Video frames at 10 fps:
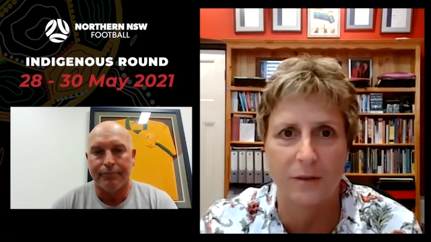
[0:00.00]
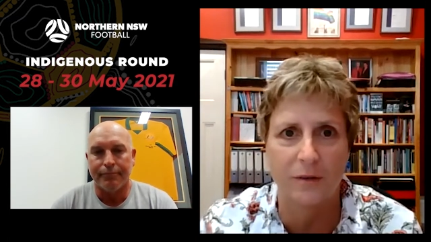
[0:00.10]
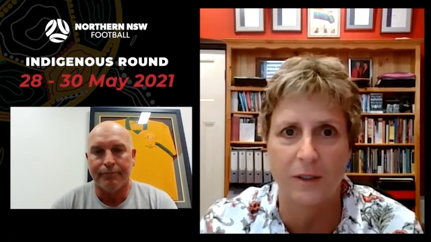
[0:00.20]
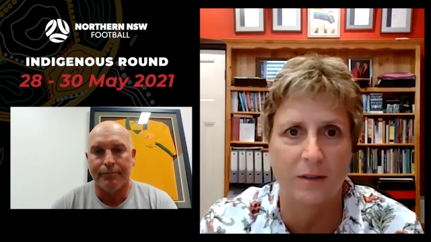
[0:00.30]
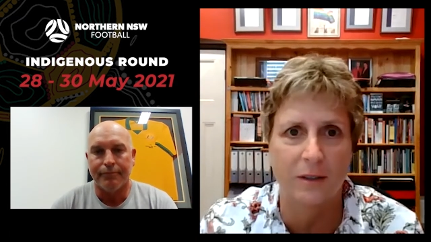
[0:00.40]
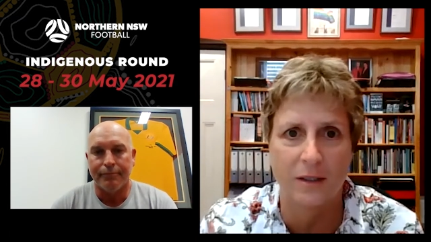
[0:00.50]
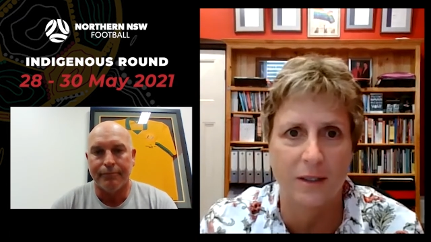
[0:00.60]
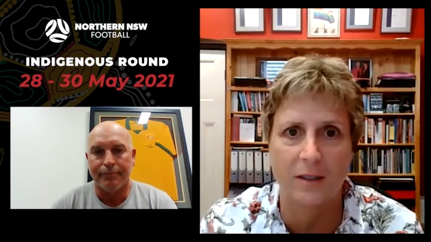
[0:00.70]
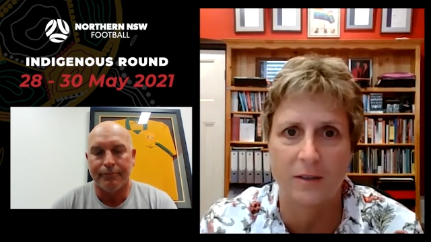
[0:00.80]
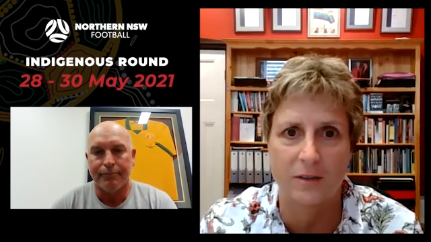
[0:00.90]
Speaker 1: I think that
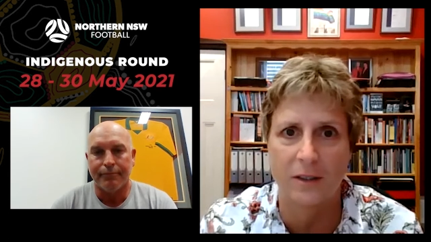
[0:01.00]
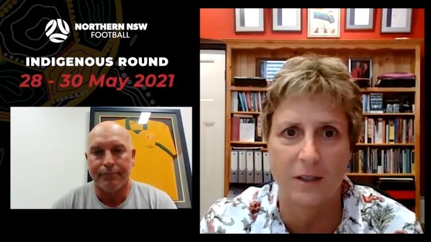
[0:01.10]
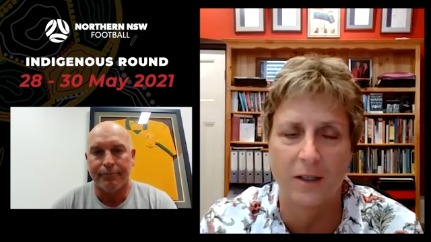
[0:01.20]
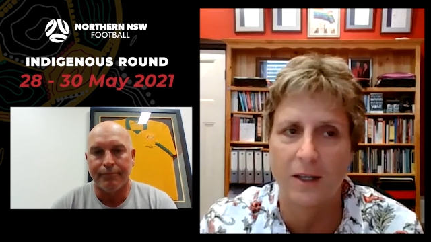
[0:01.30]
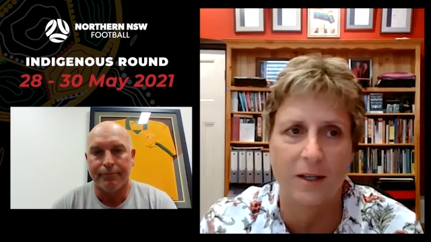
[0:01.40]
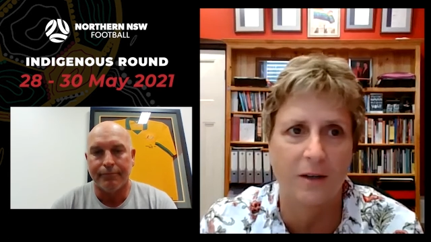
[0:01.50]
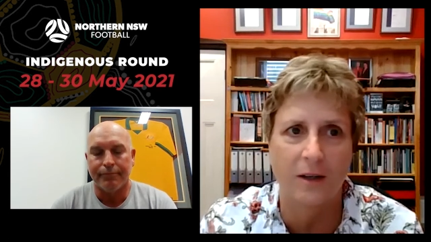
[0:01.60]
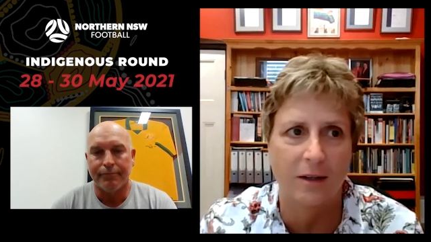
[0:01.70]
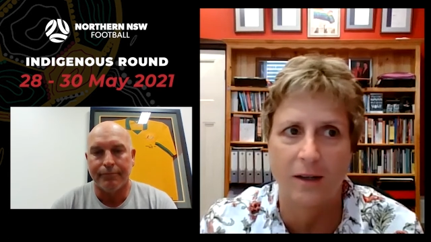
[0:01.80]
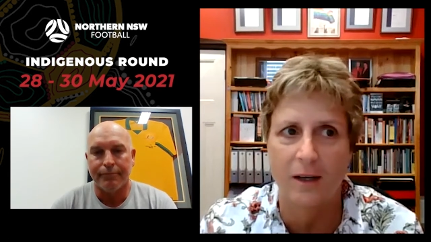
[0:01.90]
there's a,
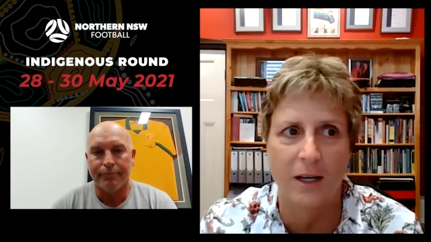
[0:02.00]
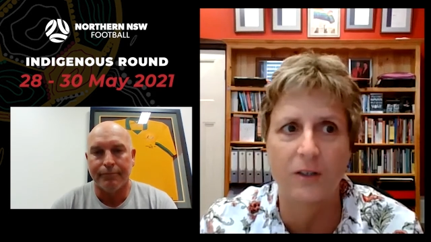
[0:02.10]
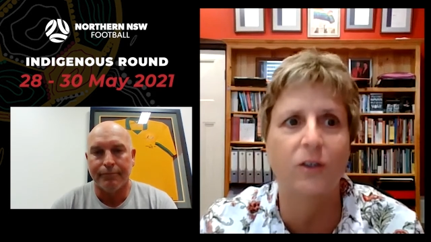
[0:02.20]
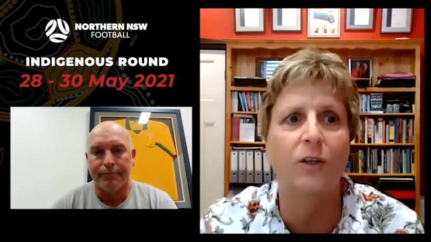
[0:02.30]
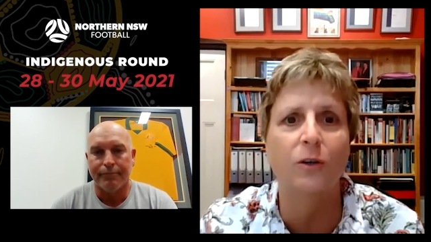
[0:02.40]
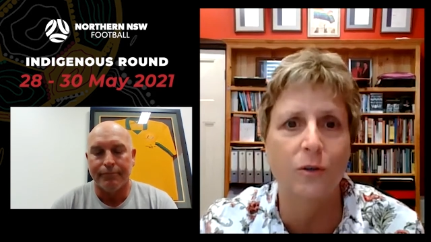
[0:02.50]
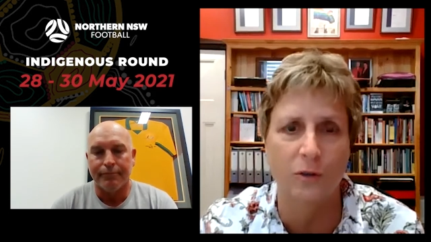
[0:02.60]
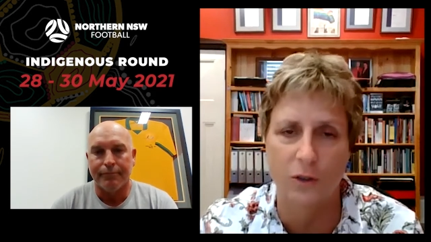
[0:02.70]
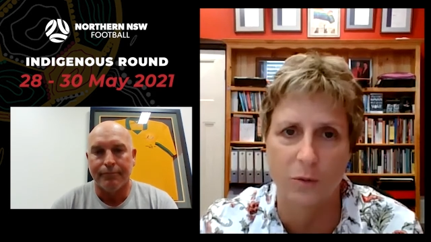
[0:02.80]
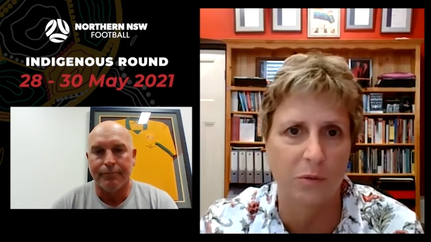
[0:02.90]
uh, a
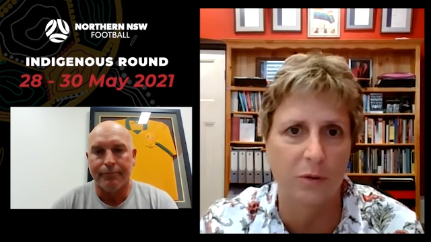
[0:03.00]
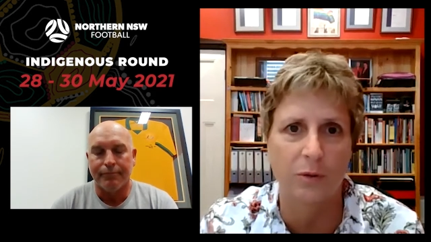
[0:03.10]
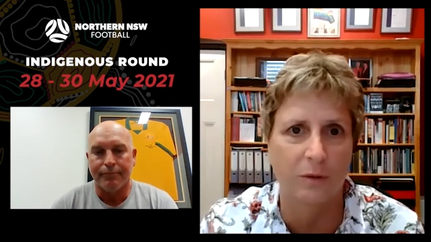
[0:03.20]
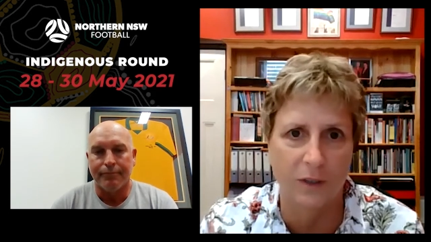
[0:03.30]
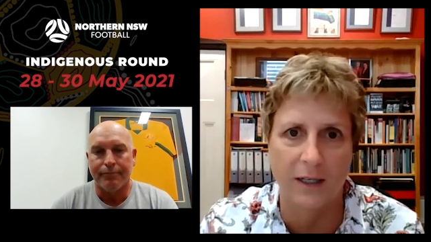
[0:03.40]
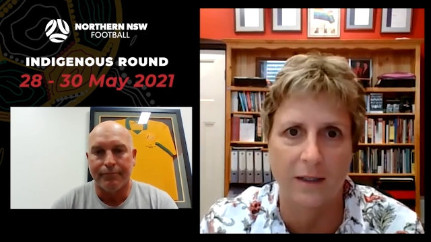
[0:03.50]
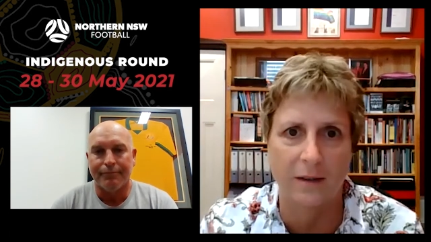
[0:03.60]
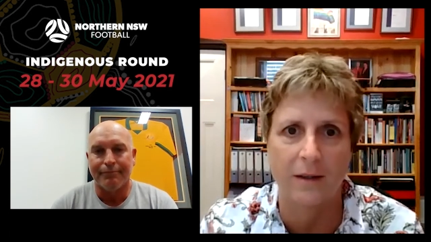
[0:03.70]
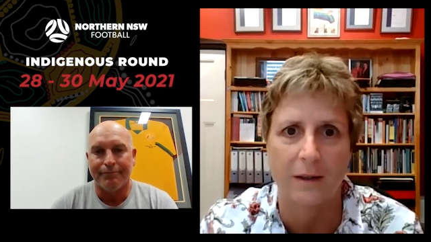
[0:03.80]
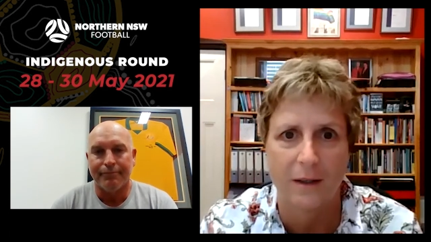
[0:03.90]
huge pool of
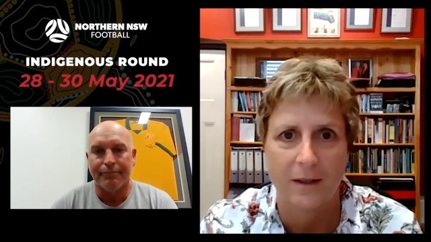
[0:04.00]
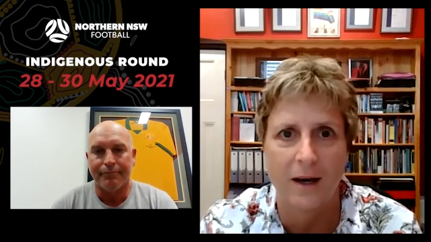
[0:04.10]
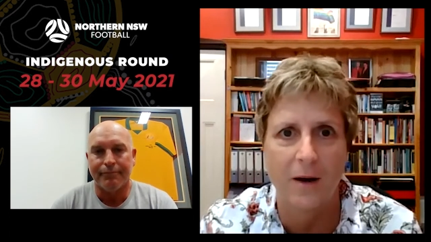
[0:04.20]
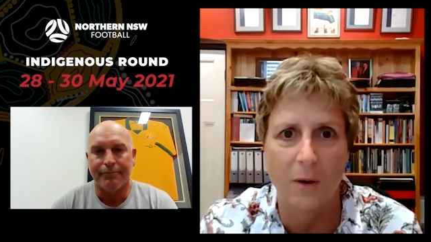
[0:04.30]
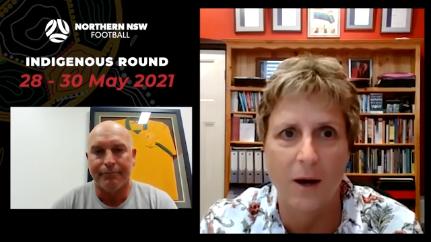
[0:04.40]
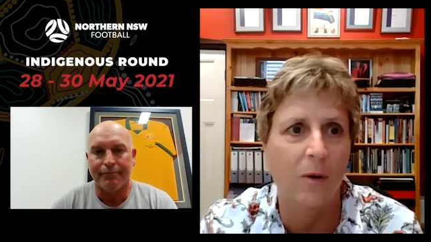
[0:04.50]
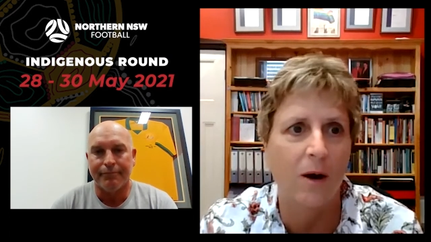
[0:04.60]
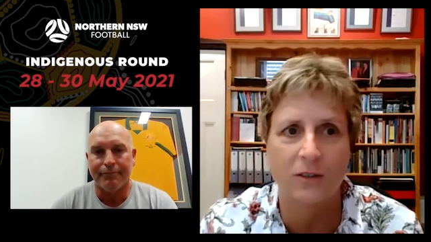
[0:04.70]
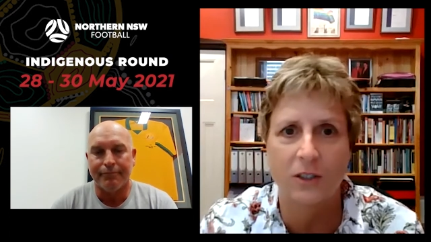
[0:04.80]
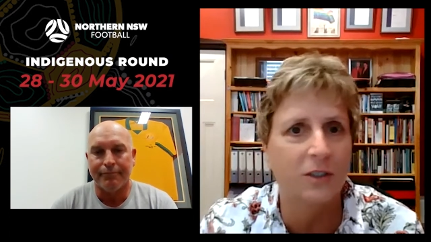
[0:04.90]
talent uh, mm. uh
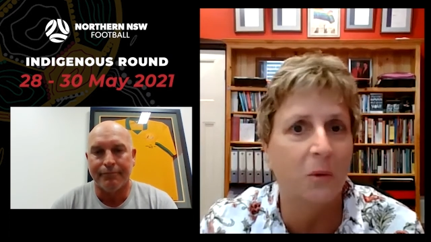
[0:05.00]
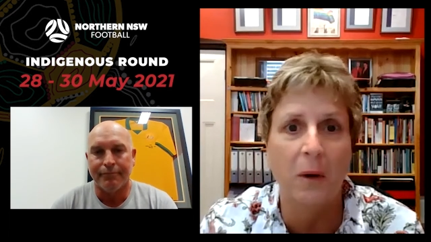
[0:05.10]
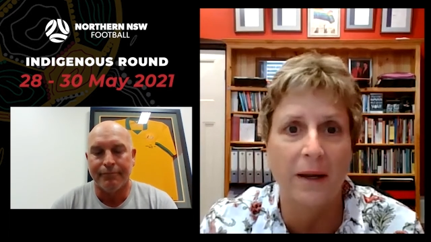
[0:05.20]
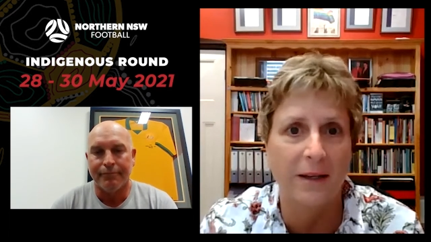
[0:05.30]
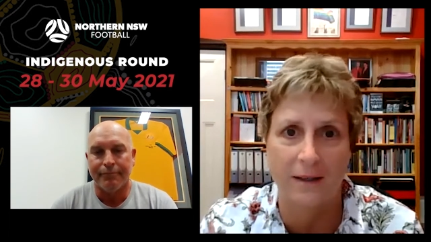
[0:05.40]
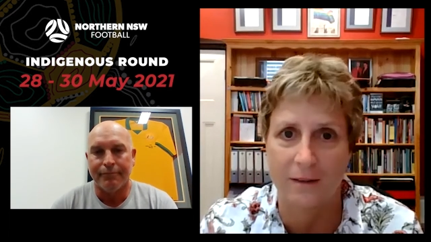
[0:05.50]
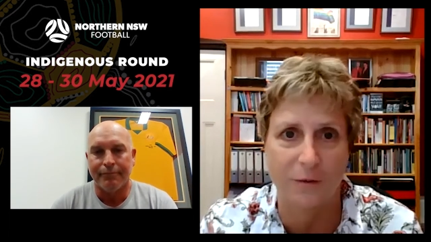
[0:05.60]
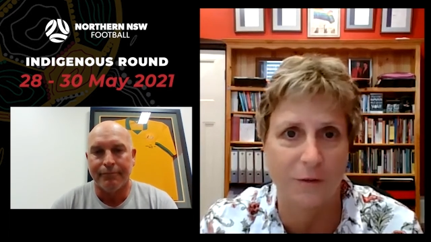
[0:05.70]
just awaiting the